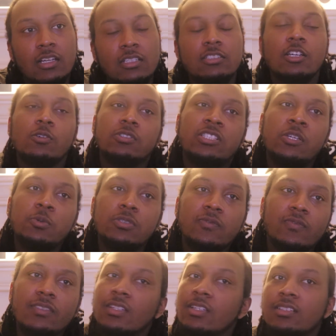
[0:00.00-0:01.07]
So she's
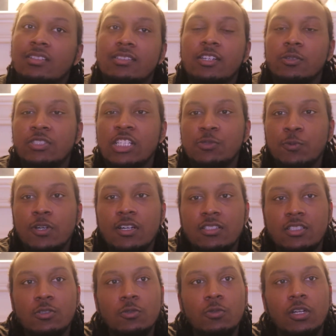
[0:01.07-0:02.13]
willing
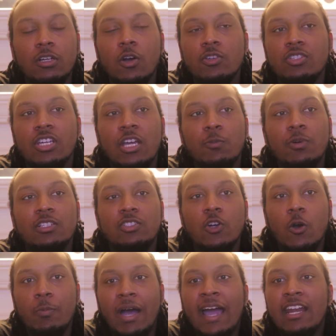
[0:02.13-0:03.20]
to negotiate with
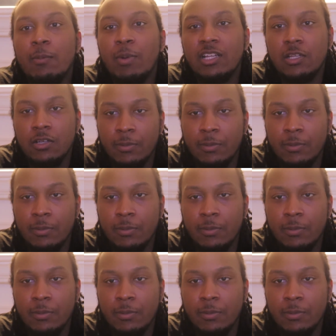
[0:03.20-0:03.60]
Joe Biden about